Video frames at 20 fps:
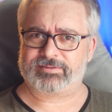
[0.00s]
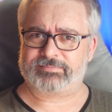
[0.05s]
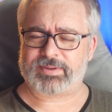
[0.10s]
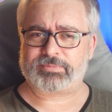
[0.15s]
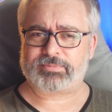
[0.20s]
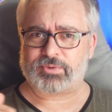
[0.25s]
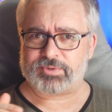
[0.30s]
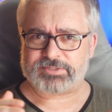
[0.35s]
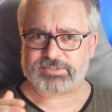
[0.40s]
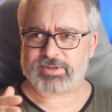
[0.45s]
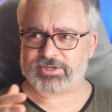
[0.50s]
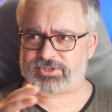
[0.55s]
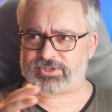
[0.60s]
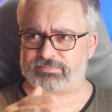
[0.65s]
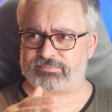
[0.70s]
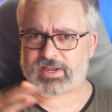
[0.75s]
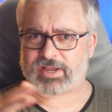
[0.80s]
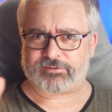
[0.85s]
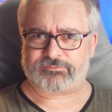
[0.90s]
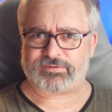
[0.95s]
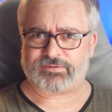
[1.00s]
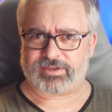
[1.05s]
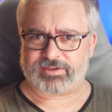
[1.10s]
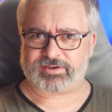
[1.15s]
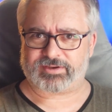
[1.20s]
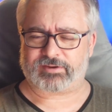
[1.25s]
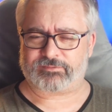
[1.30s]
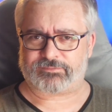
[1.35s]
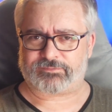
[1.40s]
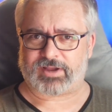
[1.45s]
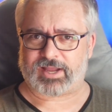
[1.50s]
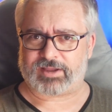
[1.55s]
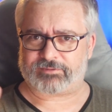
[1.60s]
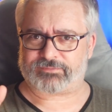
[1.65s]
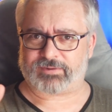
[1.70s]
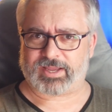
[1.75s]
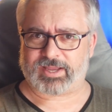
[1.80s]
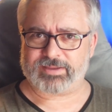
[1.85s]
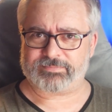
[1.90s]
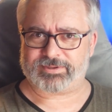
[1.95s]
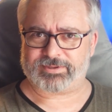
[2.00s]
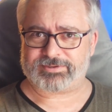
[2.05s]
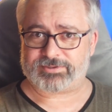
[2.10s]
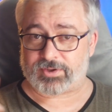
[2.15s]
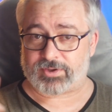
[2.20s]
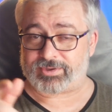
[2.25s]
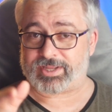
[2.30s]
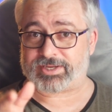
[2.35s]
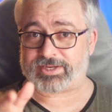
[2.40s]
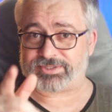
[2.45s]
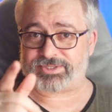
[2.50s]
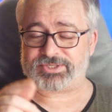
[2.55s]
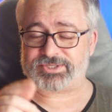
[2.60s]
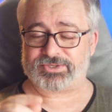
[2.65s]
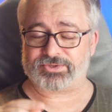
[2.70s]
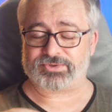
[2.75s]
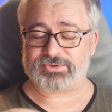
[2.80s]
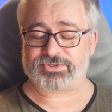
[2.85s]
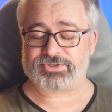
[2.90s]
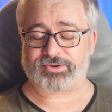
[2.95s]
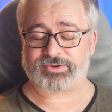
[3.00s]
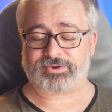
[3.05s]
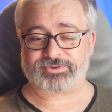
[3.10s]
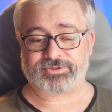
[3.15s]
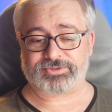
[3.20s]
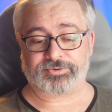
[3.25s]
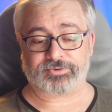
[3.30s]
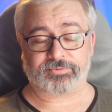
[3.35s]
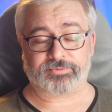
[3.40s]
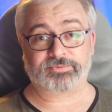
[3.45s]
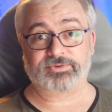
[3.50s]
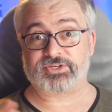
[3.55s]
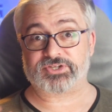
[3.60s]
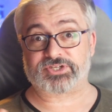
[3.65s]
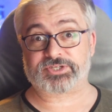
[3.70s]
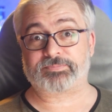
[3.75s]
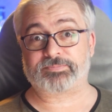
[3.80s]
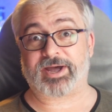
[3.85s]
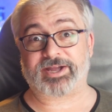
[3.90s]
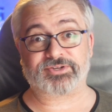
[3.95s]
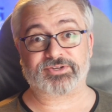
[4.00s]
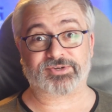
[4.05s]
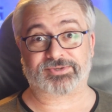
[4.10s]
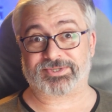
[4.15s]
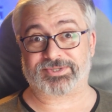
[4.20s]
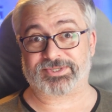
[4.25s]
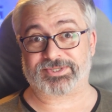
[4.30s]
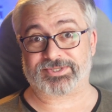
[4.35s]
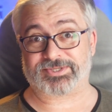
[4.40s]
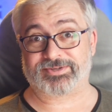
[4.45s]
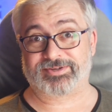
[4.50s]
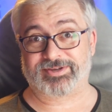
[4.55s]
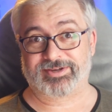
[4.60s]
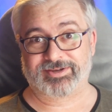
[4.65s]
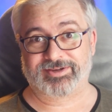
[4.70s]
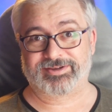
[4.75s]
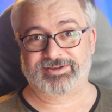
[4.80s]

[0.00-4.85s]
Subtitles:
People always mention Buffy and Firefly, but Dollhouse is a good show too, despite Joss's